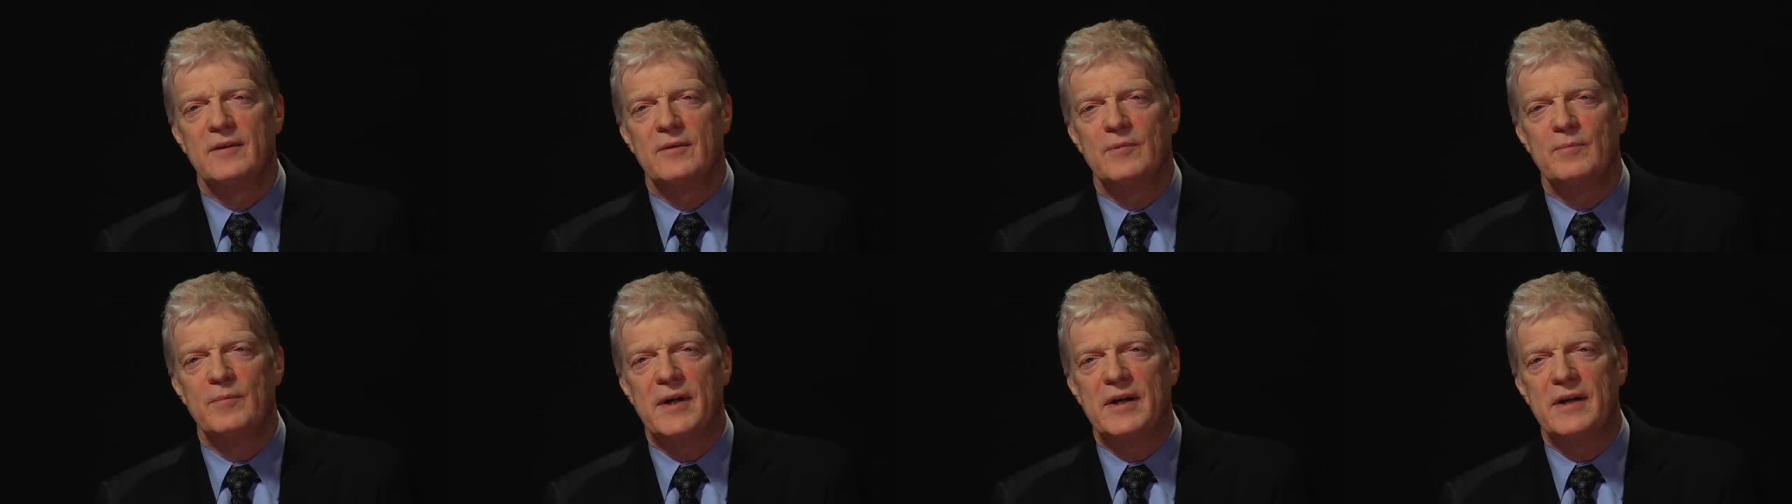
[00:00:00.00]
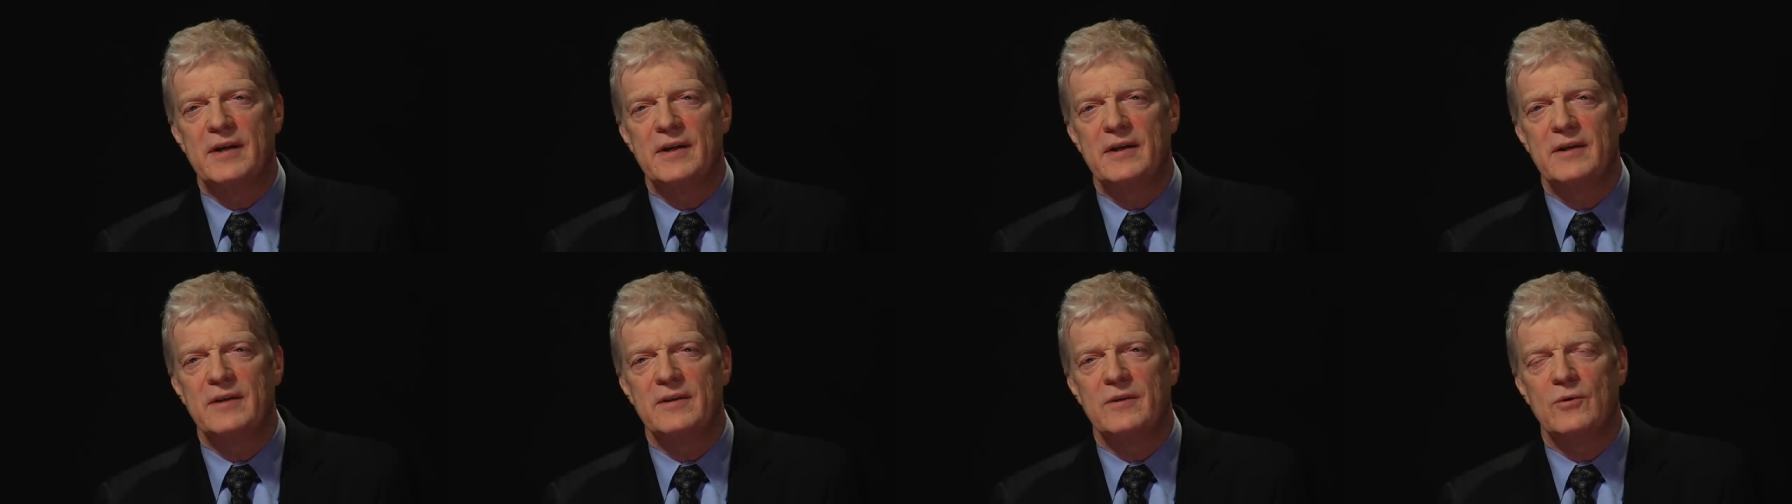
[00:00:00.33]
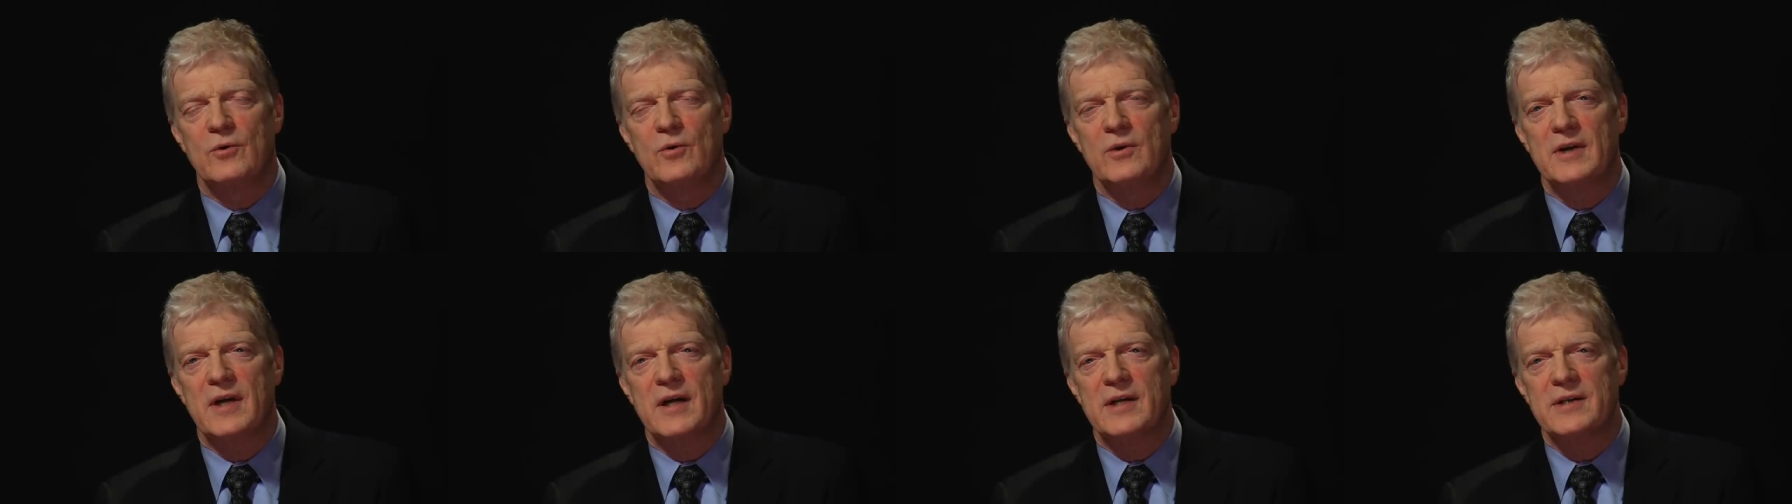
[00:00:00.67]
many
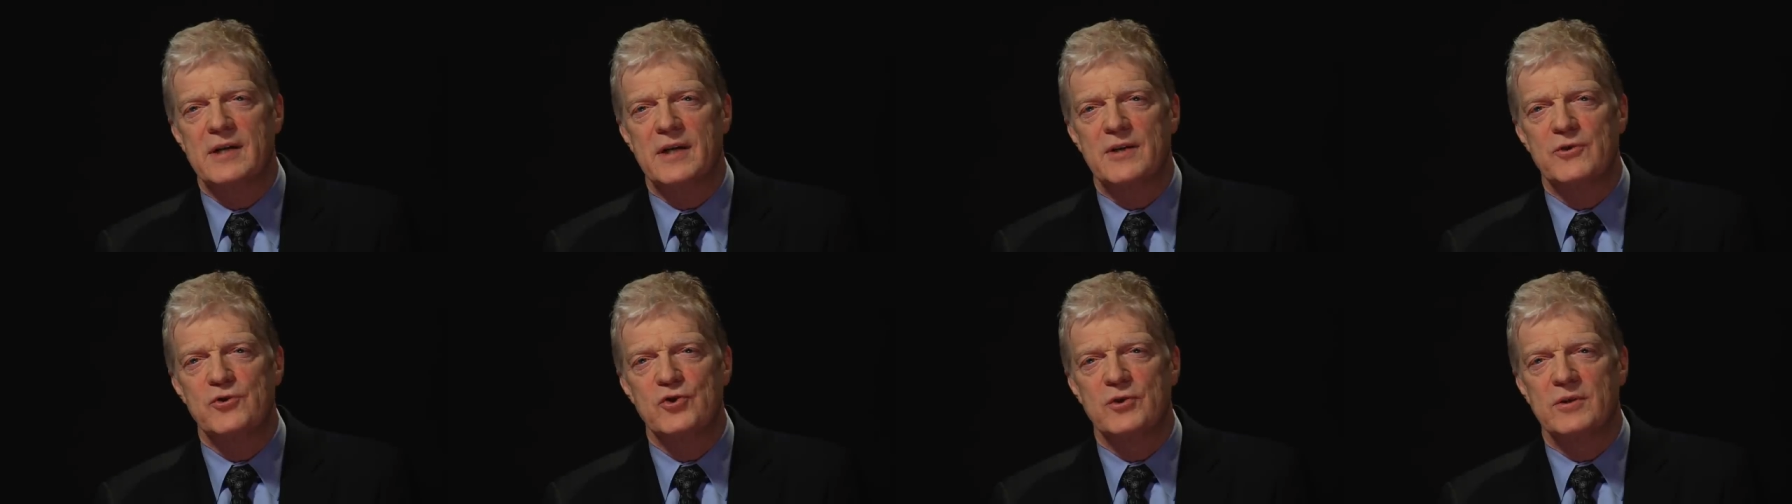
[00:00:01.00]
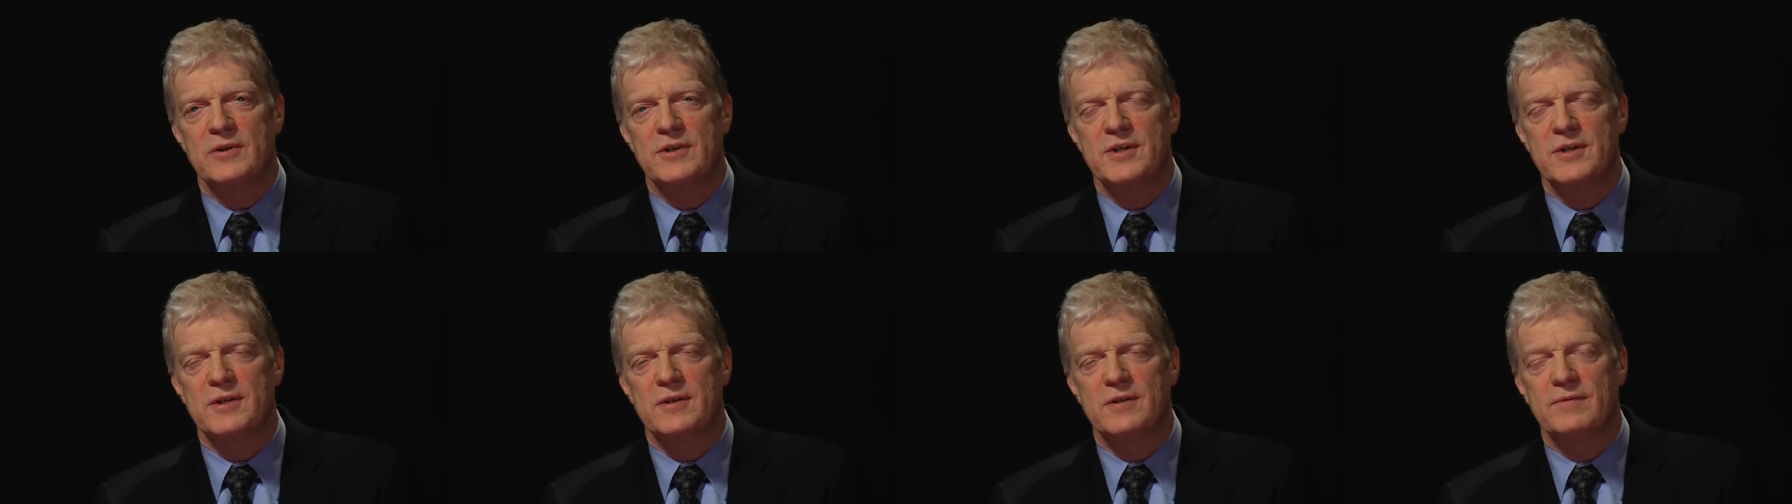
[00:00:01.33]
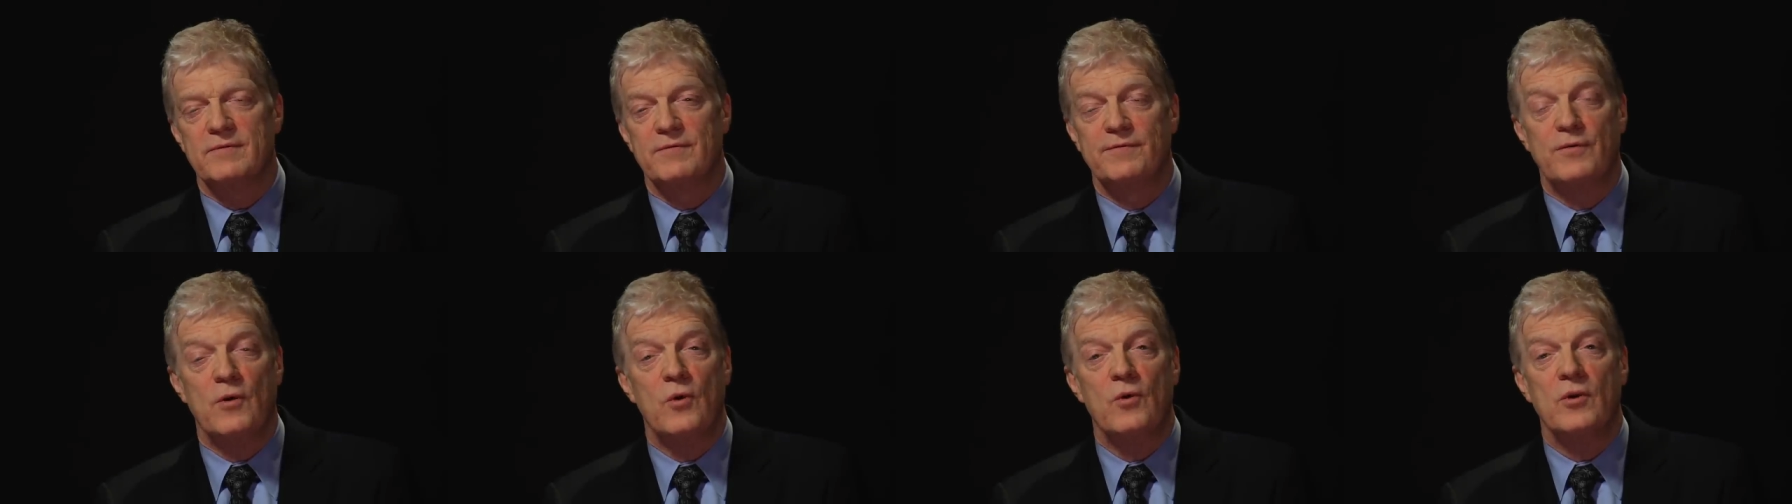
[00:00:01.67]
organizations
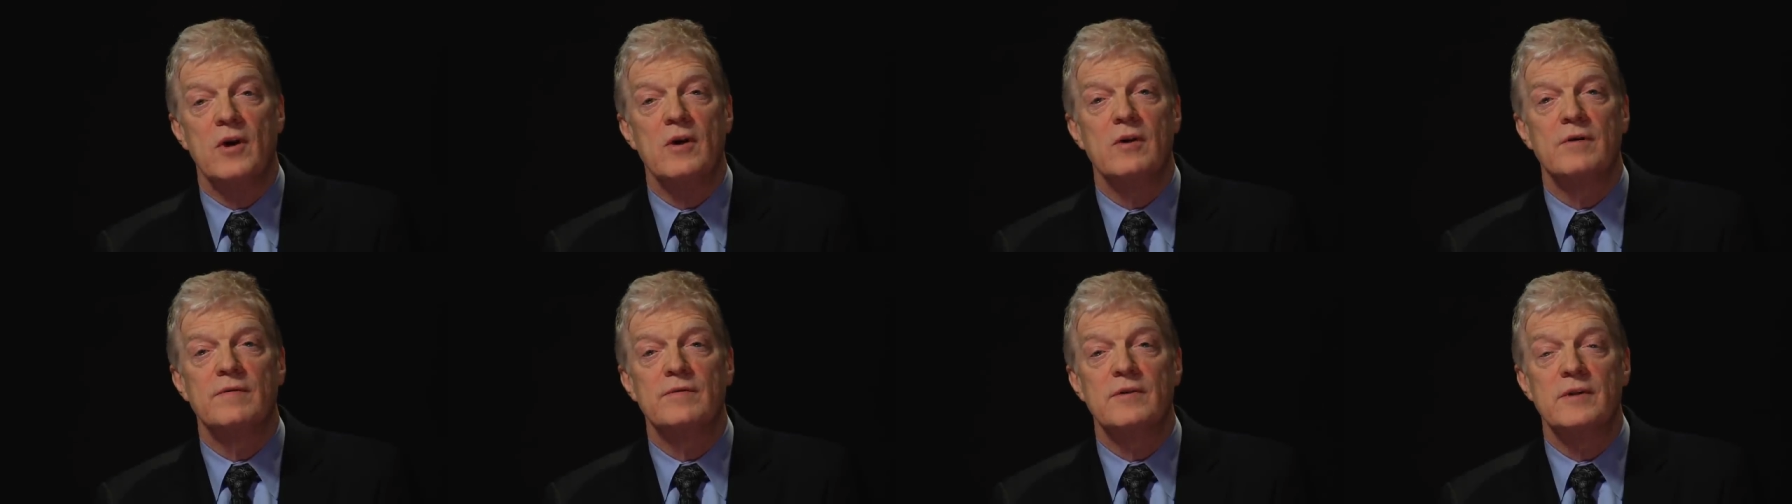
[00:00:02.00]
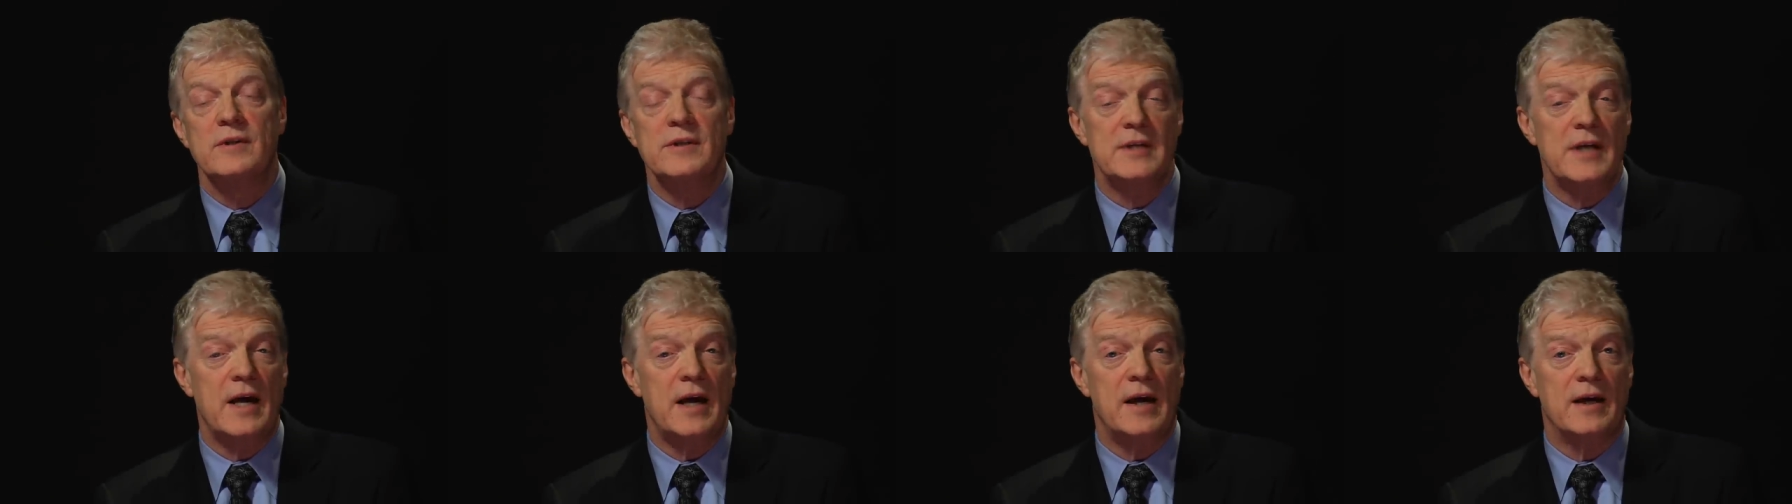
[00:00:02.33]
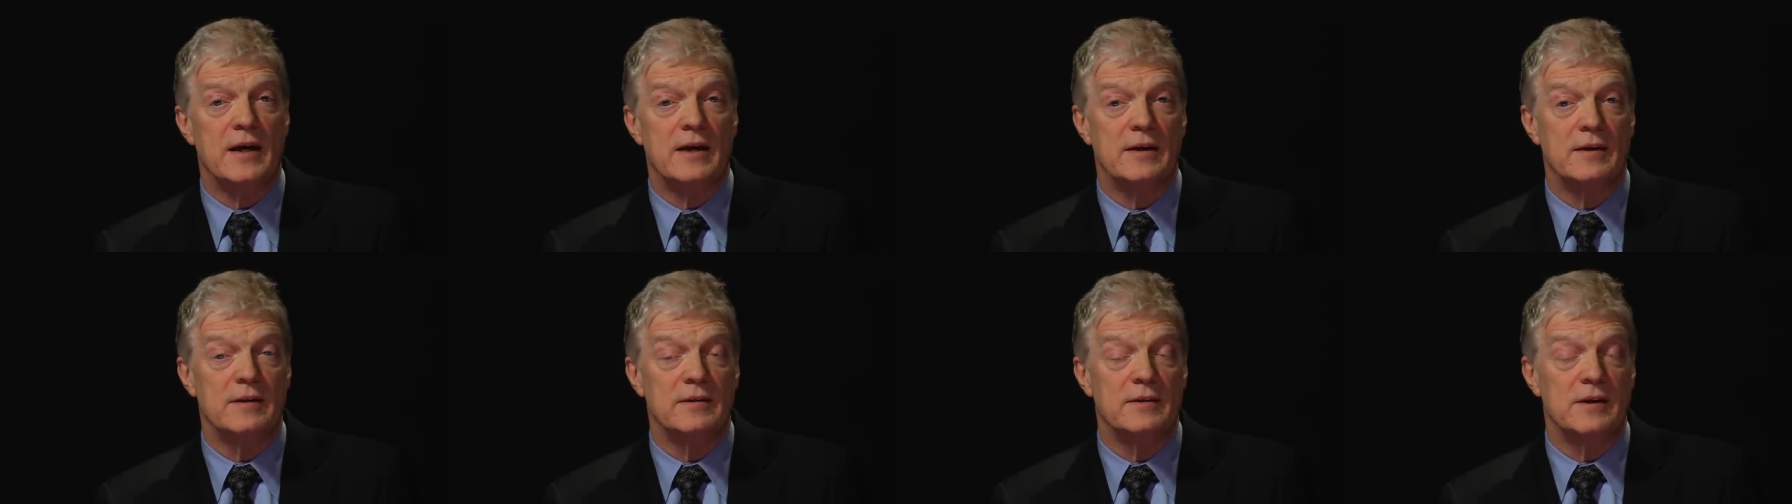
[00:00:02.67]
fall over and
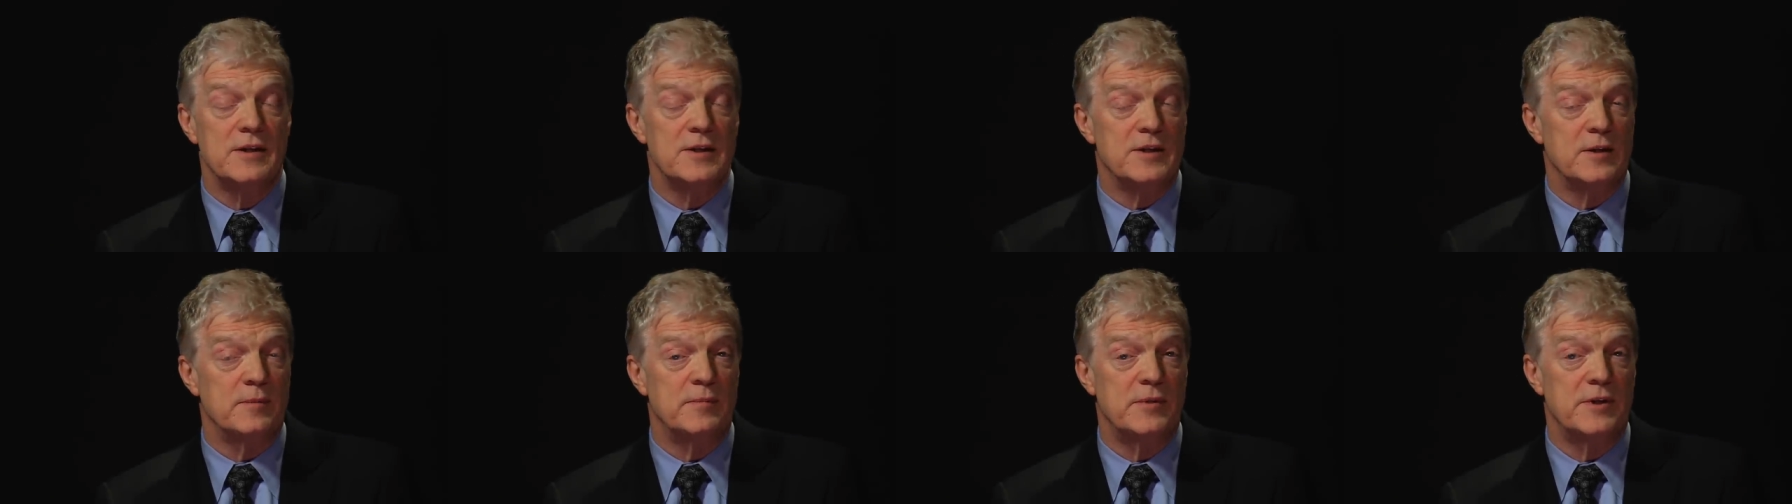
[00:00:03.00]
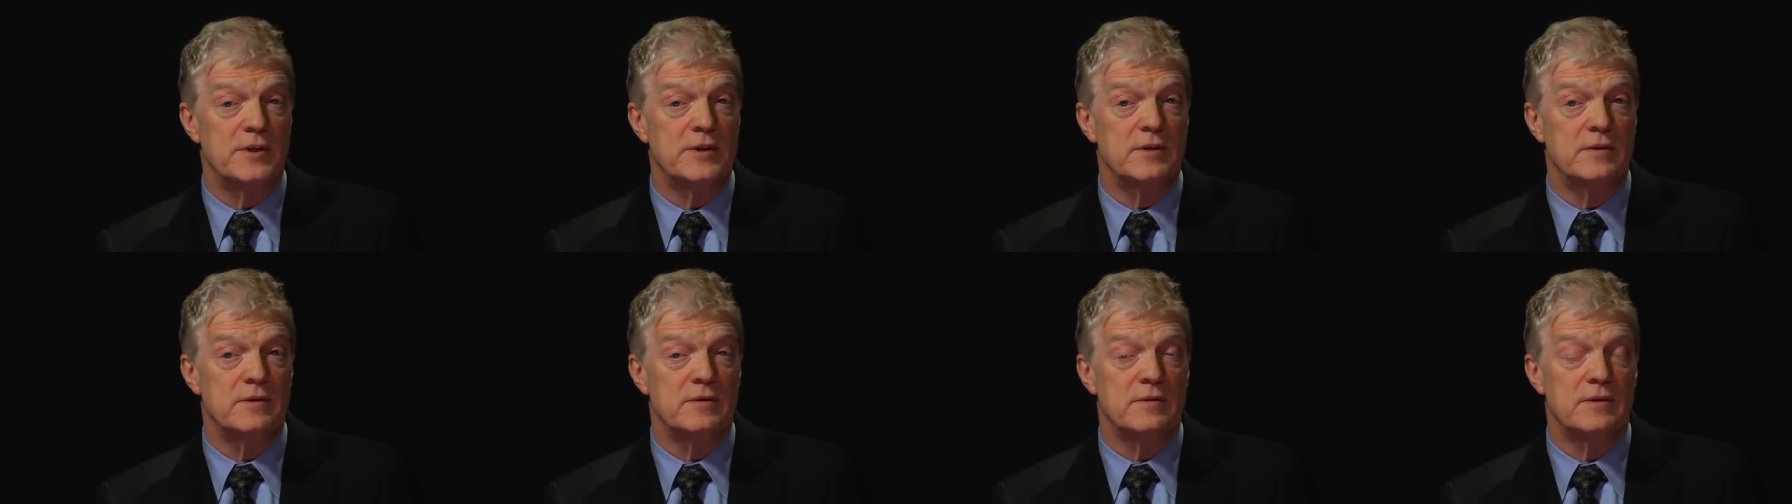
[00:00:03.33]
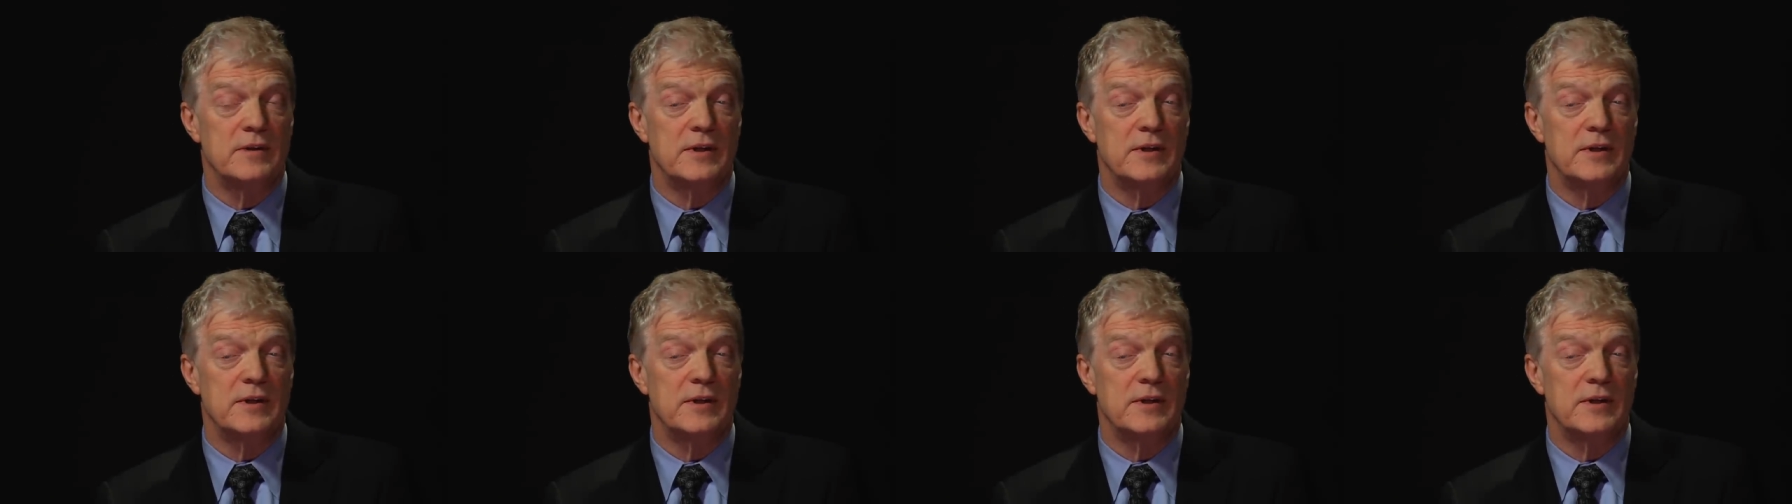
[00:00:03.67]
die, and they simply do.